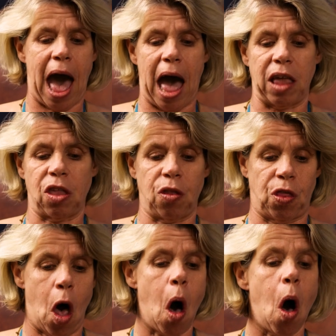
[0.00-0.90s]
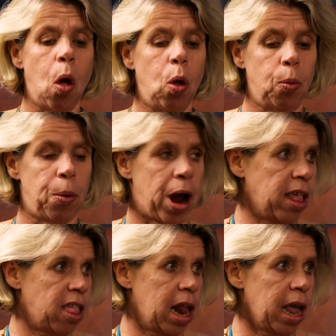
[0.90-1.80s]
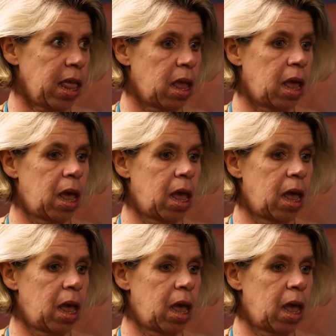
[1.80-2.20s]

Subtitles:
at the whole bracelet